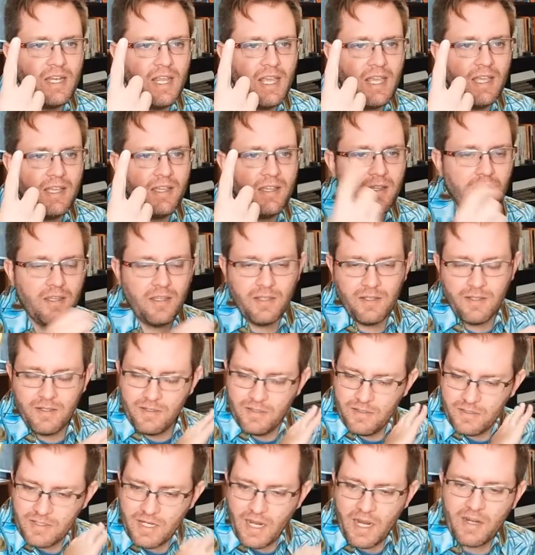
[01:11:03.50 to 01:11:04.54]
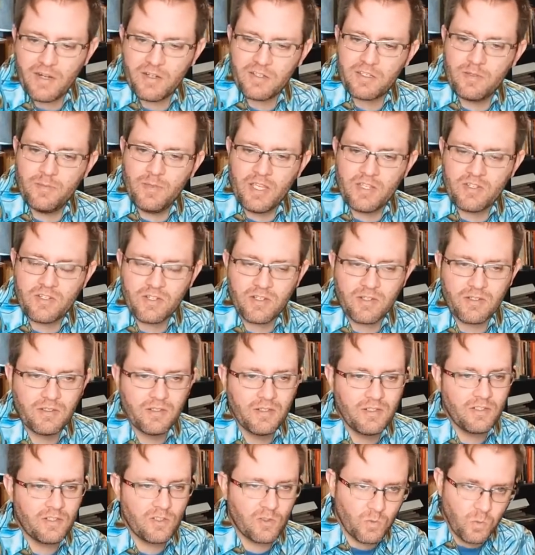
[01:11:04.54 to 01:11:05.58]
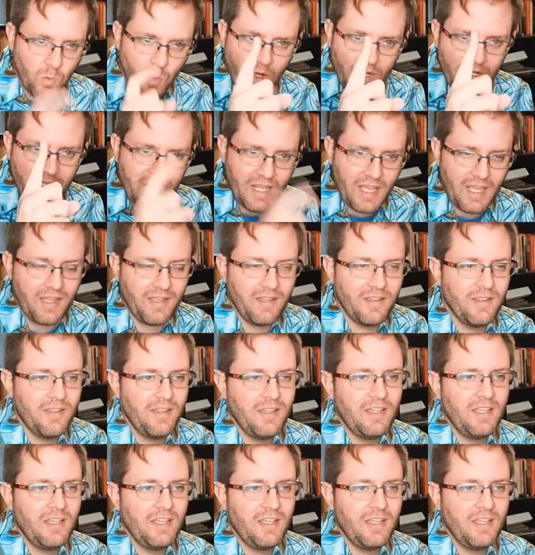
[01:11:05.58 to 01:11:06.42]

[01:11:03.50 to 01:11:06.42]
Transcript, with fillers: day in an entire semester, just one day.